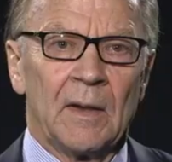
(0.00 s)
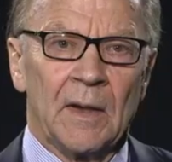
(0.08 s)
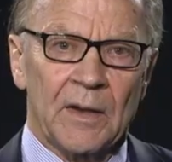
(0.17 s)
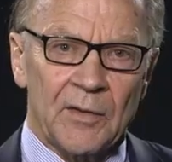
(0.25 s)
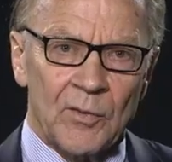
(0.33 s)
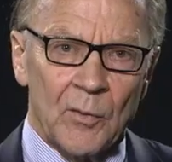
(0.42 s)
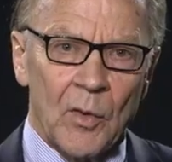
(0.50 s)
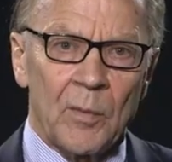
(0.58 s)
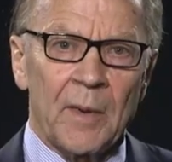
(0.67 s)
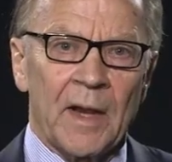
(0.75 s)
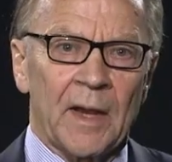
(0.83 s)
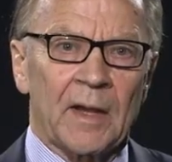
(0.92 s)
Another
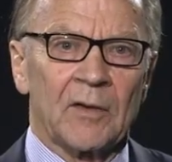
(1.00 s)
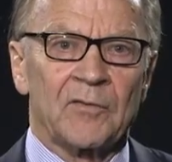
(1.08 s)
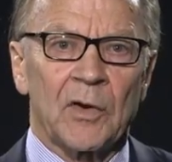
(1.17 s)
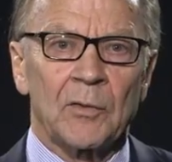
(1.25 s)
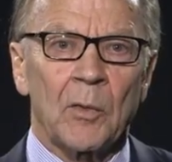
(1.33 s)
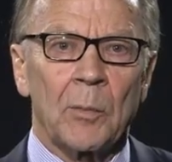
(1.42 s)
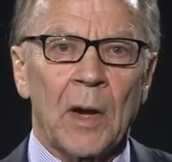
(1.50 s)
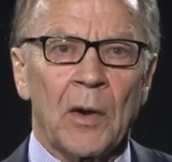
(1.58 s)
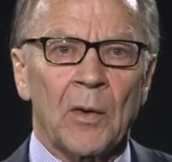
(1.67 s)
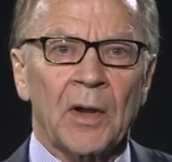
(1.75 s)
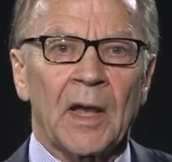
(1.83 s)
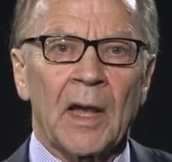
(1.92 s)
rollback in federal
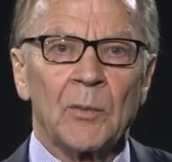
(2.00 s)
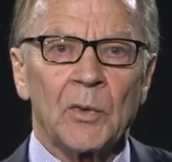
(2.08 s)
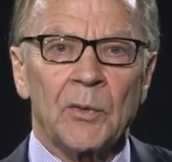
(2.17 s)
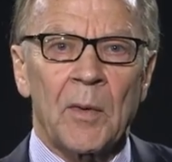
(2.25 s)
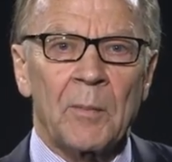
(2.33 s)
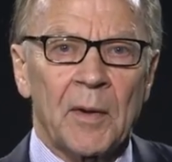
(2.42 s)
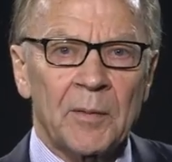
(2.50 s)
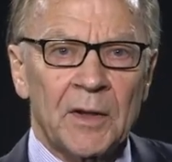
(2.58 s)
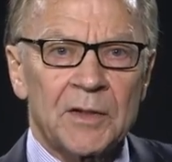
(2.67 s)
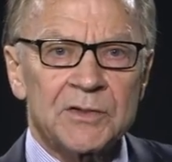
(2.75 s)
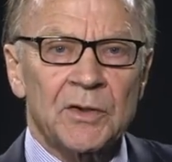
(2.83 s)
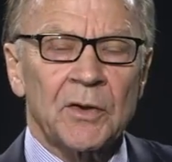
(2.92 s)
power came when
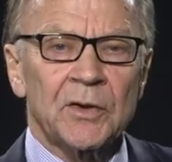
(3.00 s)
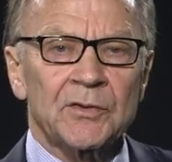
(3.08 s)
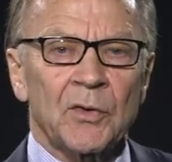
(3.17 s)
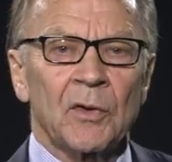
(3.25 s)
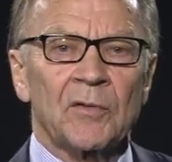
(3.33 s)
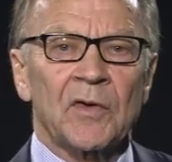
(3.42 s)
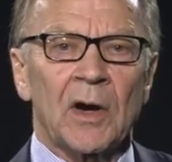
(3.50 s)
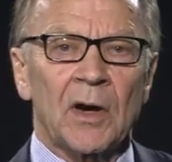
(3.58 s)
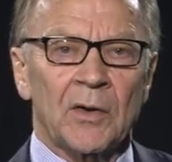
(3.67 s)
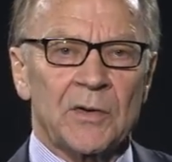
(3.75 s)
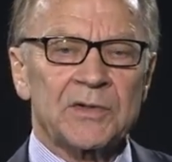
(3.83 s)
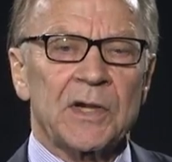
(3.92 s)
Republicans took control of
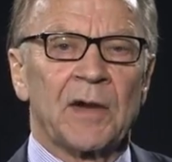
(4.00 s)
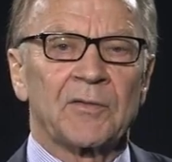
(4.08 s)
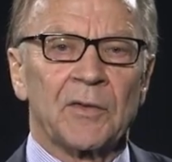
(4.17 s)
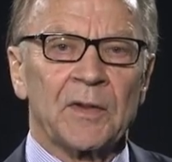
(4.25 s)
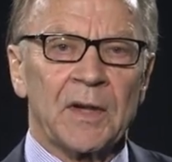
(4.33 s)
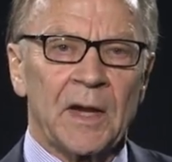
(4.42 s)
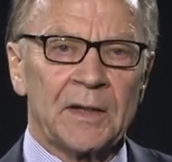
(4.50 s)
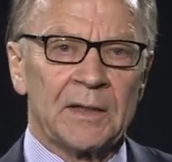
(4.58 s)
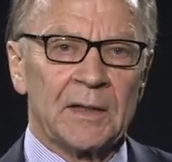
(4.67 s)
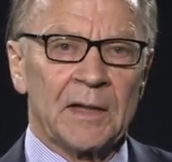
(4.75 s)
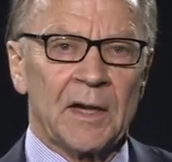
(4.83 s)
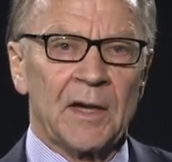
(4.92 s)
Congress after the
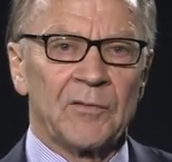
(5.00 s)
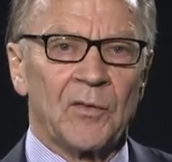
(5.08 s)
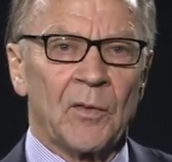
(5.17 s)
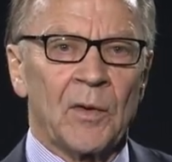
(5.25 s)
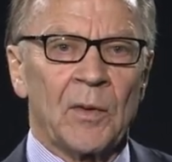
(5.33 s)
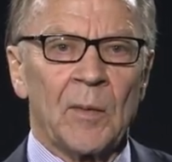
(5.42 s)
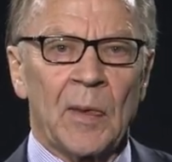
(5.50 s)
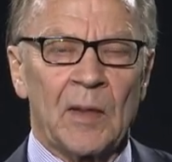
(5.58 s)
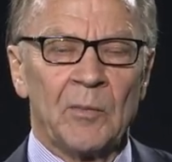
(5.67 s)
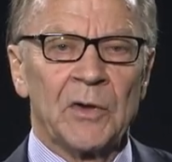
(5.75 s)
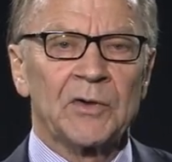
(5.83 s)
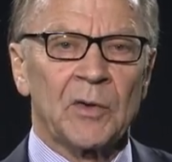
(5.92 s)
1994
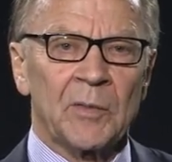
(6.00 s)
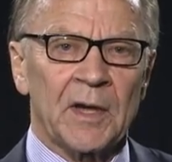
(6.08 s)
midterm